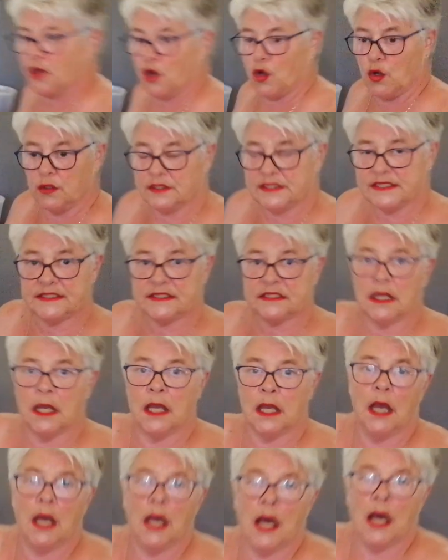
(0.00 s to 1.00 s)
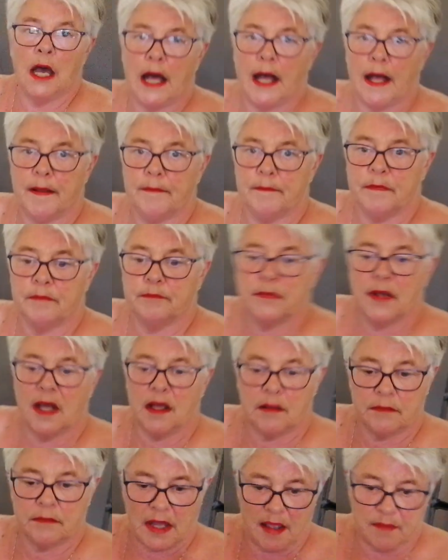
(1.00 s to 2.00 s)
those.
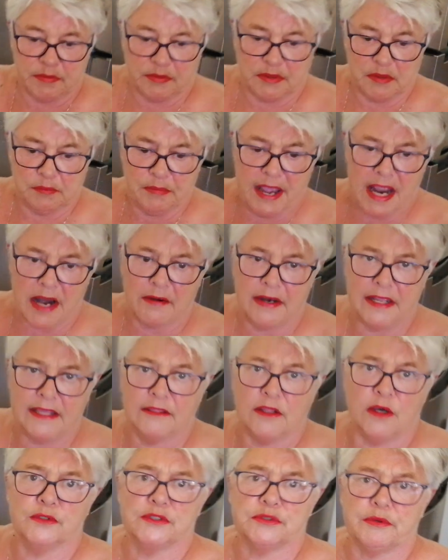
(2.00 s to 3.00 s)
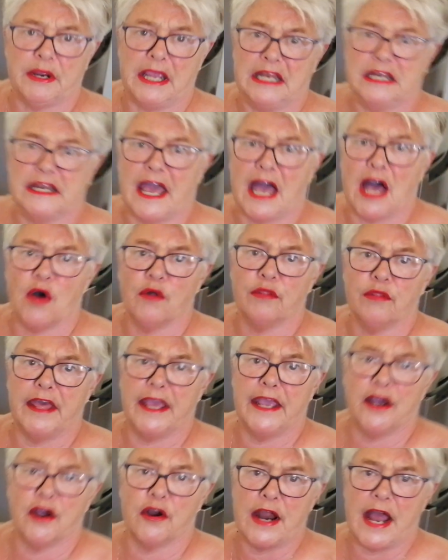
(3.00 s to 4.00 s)
I'm preparing those right now.
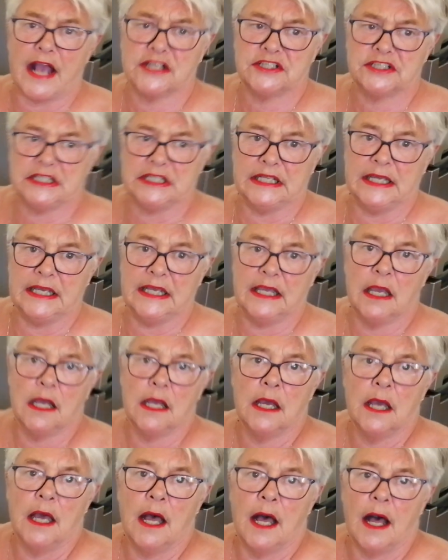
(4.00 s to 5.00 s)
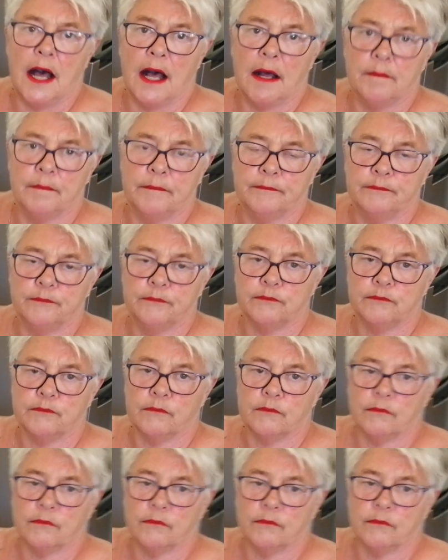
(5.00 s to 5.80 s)
They are actually, well,